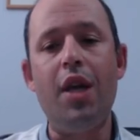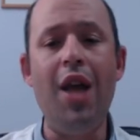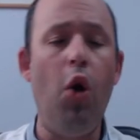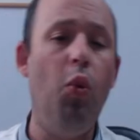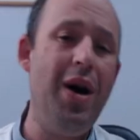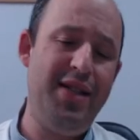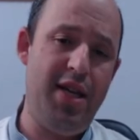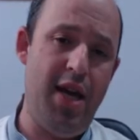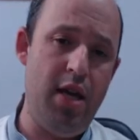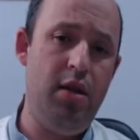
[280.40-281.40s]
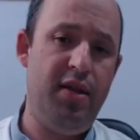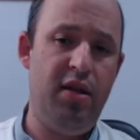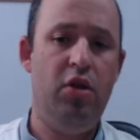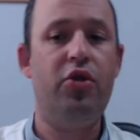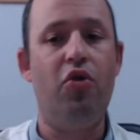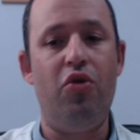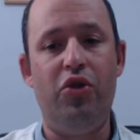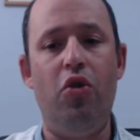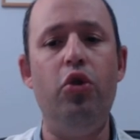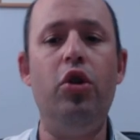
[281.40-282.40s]
Now once again serious
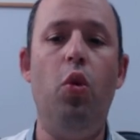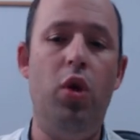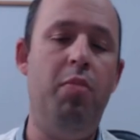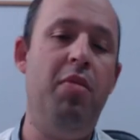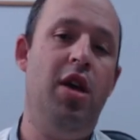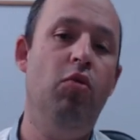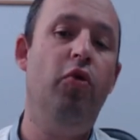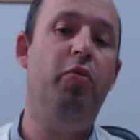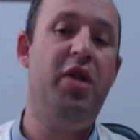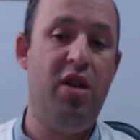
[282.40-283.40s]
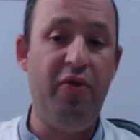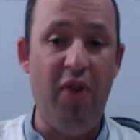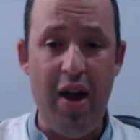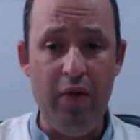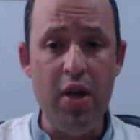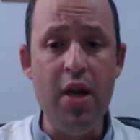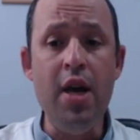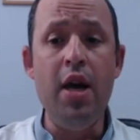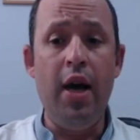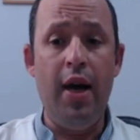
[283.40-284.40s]
crossroad with the main move being e5.
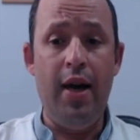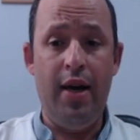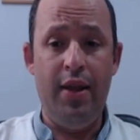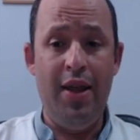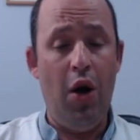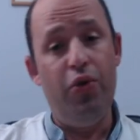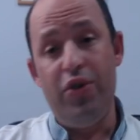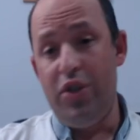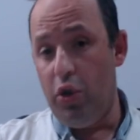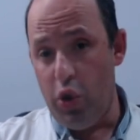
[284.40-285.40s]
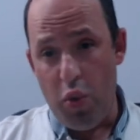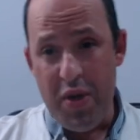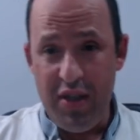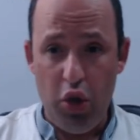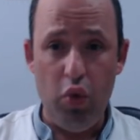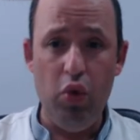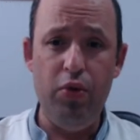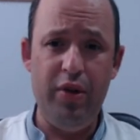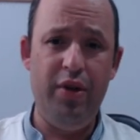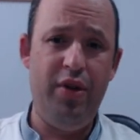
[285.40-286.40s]
Now there is also queen
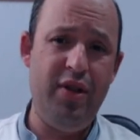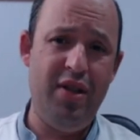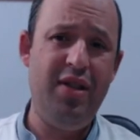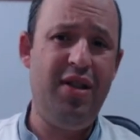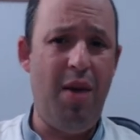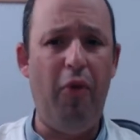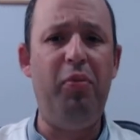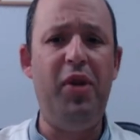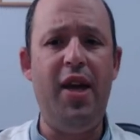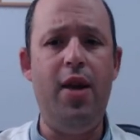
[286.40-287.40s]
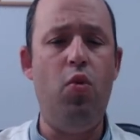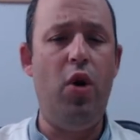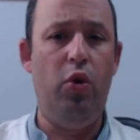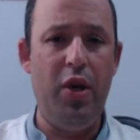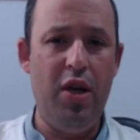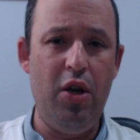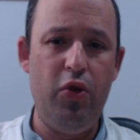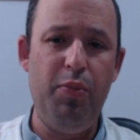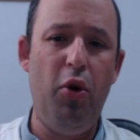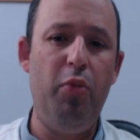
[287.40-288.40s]
c2. There is this type of play where we
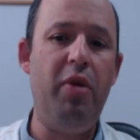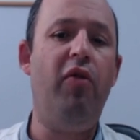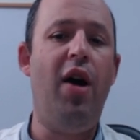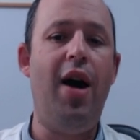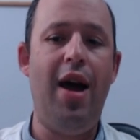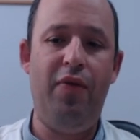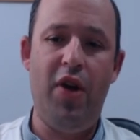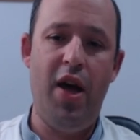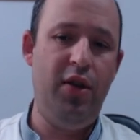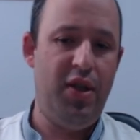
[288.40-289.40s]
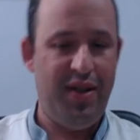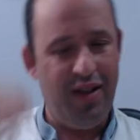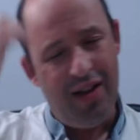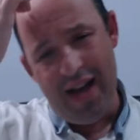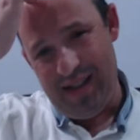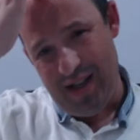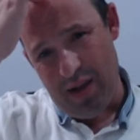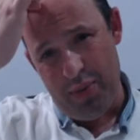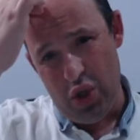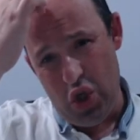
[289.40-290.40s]
respond b5, and it's a classical
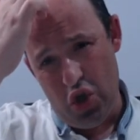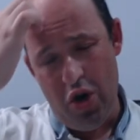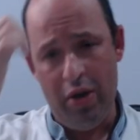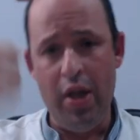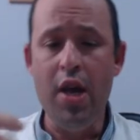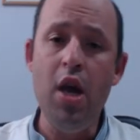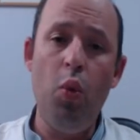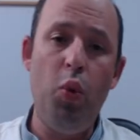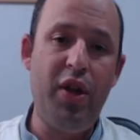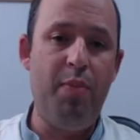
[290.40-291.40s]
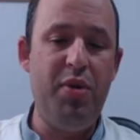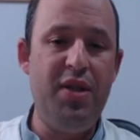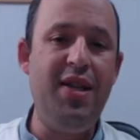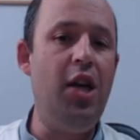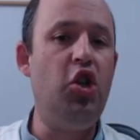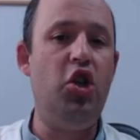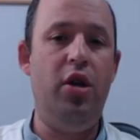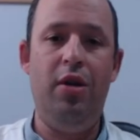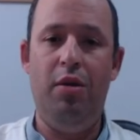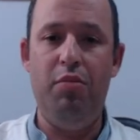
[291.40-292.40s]
position with
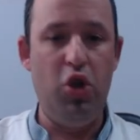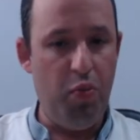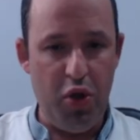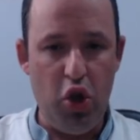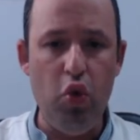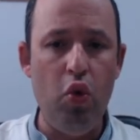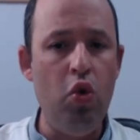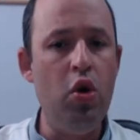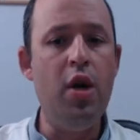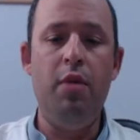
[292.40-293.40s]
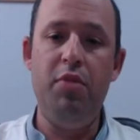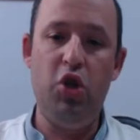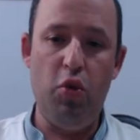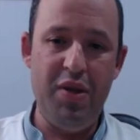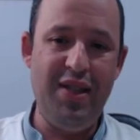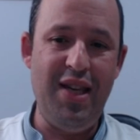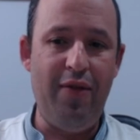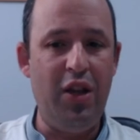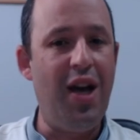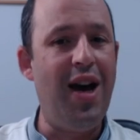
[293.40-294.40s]
compensation, bishop e2, bishop
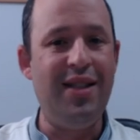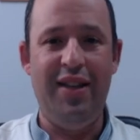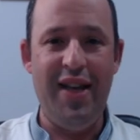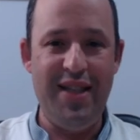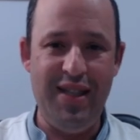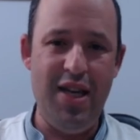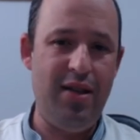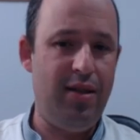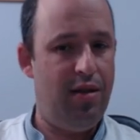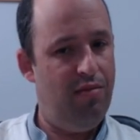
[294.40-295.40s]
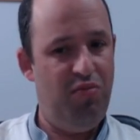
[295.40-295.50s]
b7, castle a6.